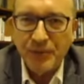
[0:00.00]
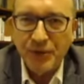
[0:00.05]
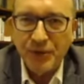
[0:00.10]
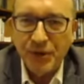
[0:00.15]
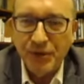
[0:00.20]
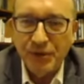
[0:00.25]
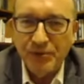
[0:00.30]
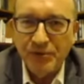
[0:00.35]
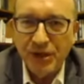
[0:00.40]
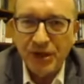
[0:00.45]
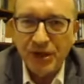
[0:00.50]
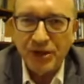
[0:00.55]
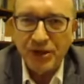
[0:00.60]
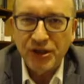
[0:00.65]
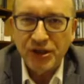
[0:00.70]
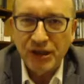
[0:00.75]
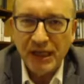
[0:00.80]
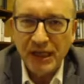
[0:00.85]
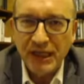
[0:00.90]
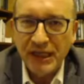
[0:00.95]

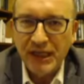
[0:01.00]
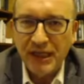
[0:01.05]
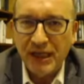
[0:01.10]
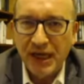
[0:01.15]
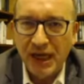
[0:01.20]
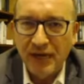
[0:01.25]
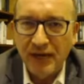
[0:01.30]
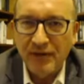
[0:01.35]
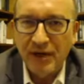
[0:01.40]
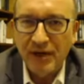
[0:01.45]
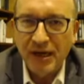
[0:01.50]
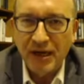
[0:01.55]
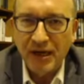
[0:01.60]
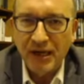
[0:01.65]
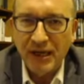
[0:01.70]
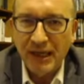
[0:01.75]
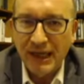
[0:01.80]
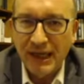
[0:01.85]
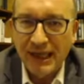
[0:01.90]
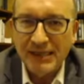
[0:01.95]
pro-Russian leader
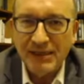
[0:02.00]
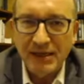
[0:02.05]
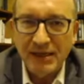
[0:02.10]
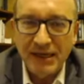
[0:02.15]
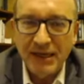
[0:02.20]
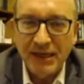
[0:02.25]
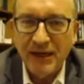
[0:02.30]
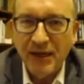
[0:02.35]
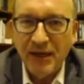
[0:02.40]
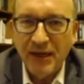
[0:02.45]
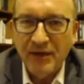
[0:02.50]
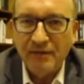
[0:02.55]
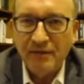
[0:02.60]
latterly